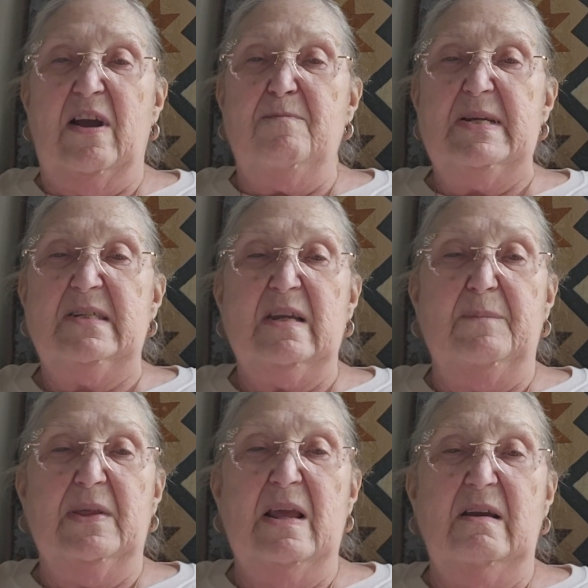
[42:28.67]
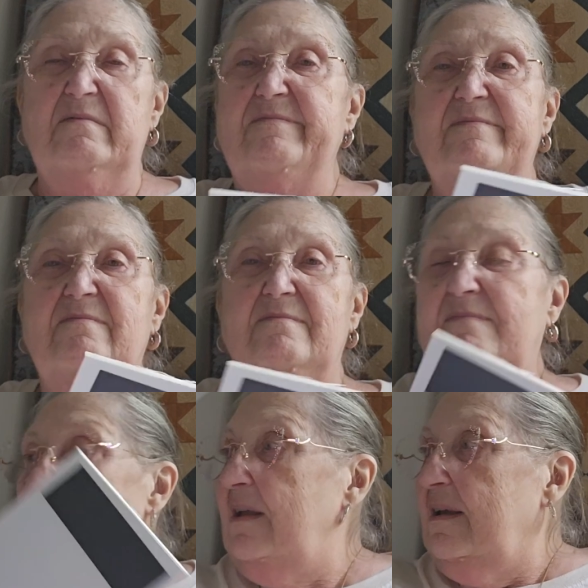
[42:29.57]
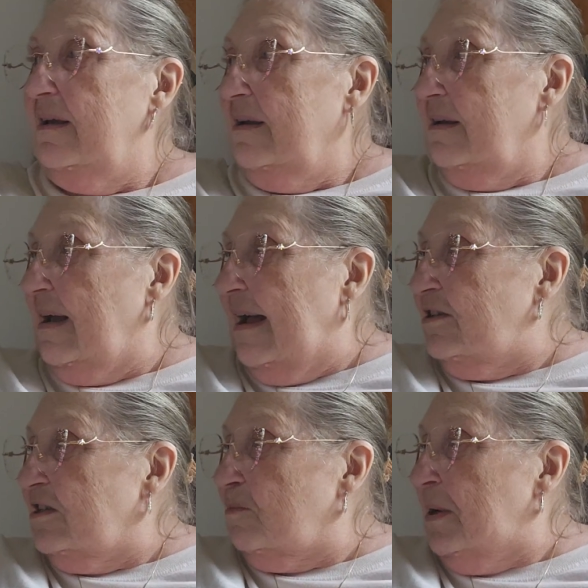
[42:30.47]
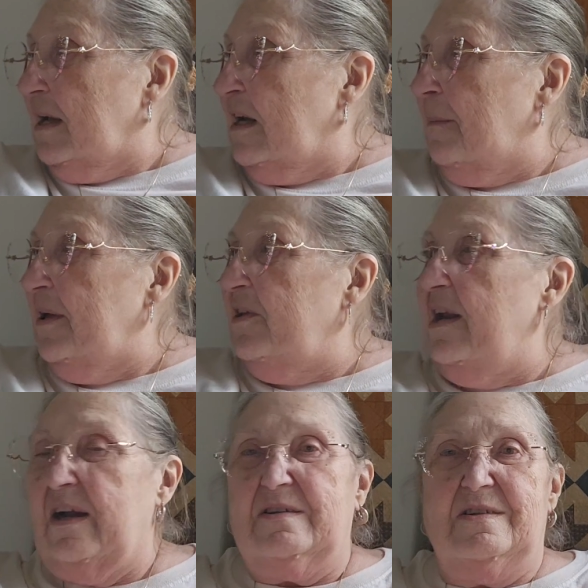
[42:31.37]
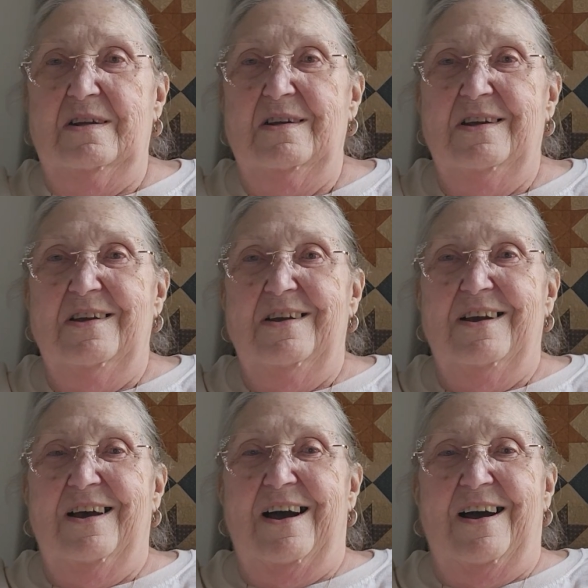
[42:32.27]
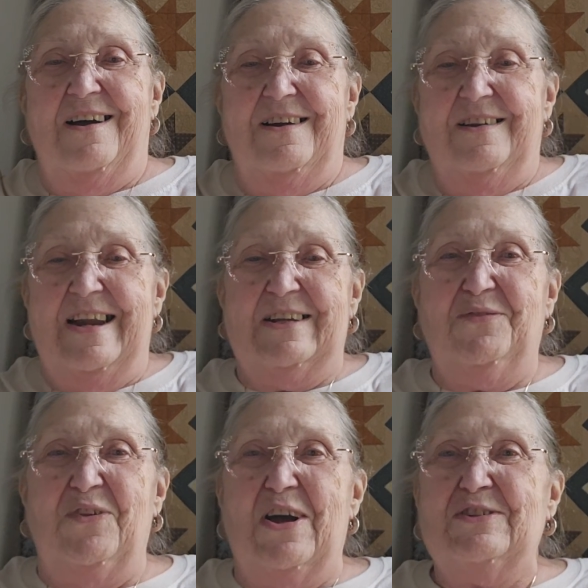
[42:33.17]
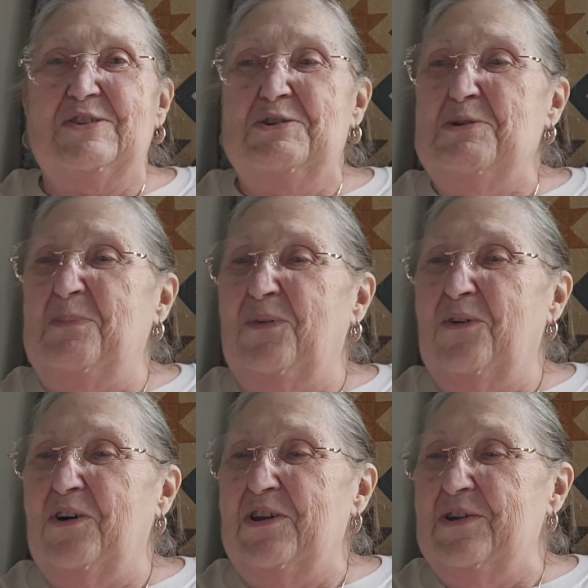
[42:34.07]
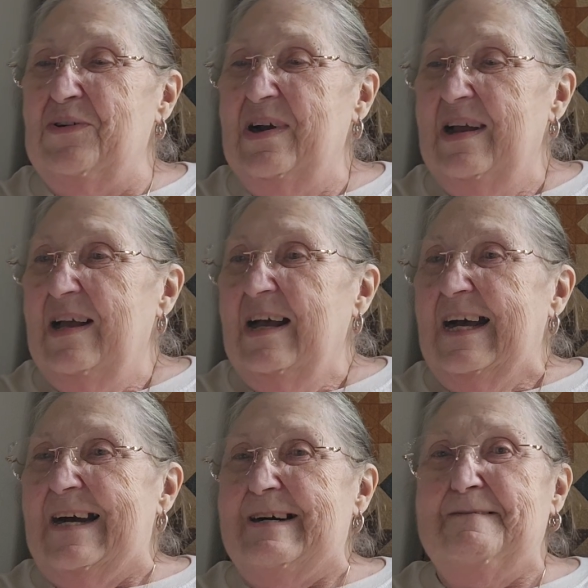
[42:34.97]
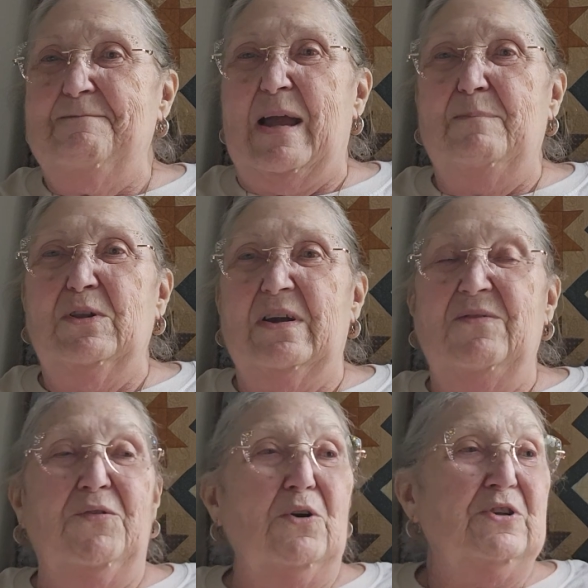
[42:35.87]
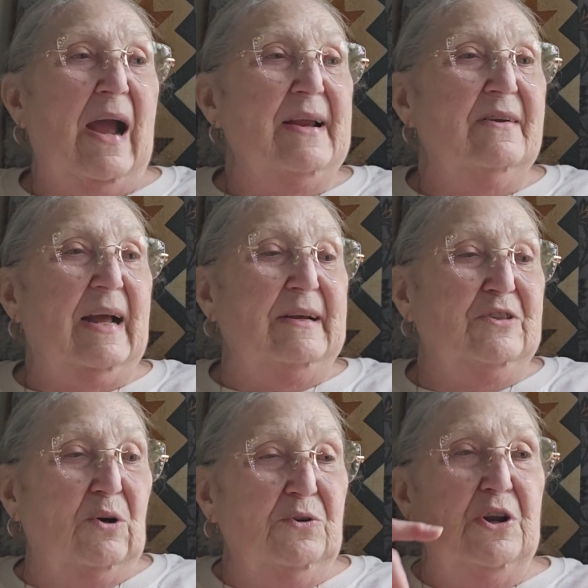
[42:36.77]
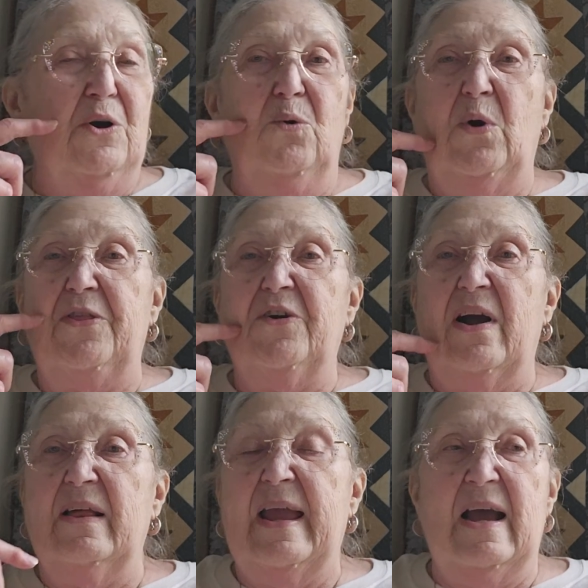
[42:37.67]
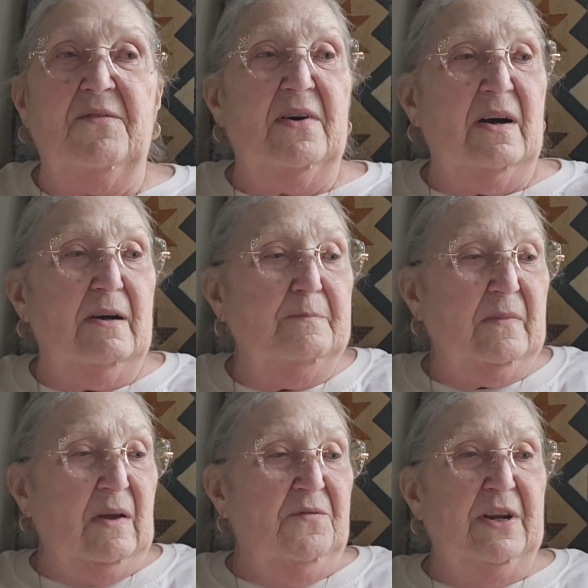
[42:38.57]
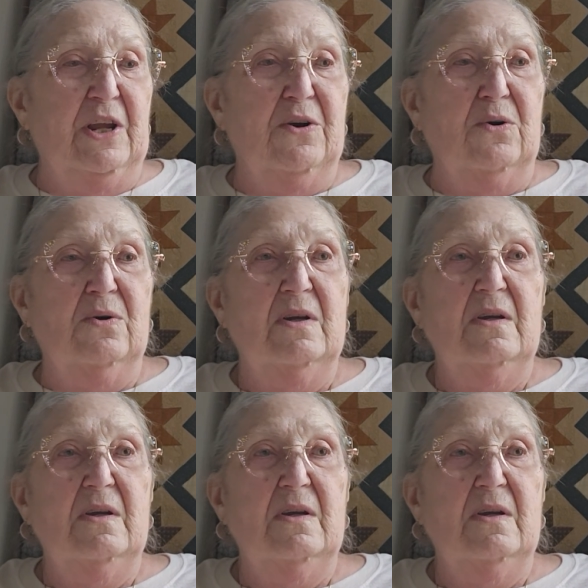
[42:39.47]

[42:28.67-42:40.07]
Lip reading: I've missed something, I'll just pick it up on the next floss tube for you. I'm looking forward to. I don't know whether I'll have a video